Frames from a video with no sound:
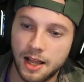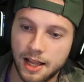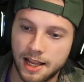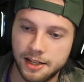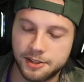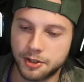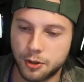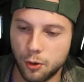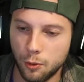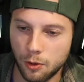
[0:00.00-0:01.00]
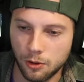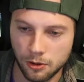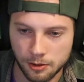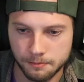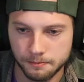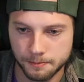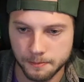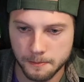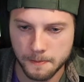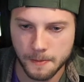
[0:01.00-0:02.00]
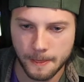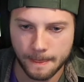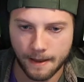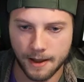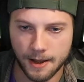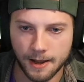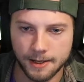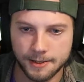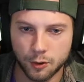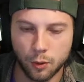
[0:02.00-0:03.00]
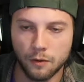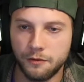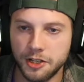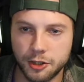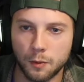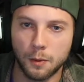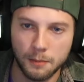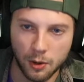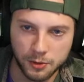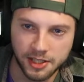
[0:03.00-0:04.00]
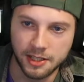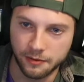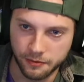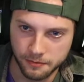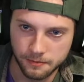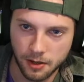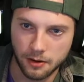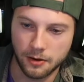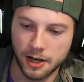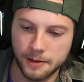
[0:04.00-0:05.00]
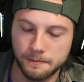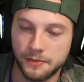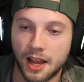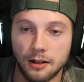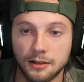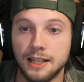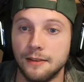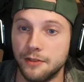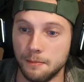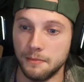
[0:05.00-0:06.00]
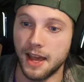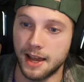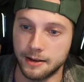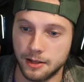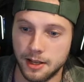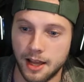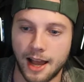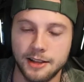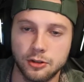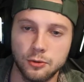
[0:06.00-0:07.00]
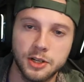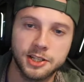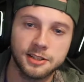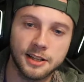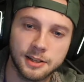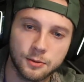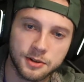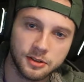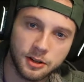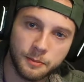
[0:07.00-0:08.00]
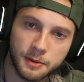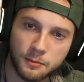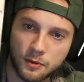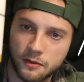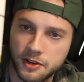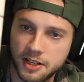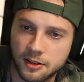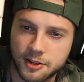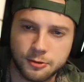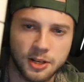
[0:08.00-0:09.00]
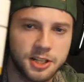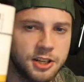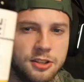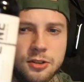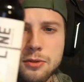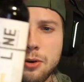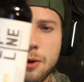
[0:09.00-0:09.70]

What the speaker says: it's a cool visual motif, all right? I'll give them that. I do wish that there was a little bit more of an illustration. You know I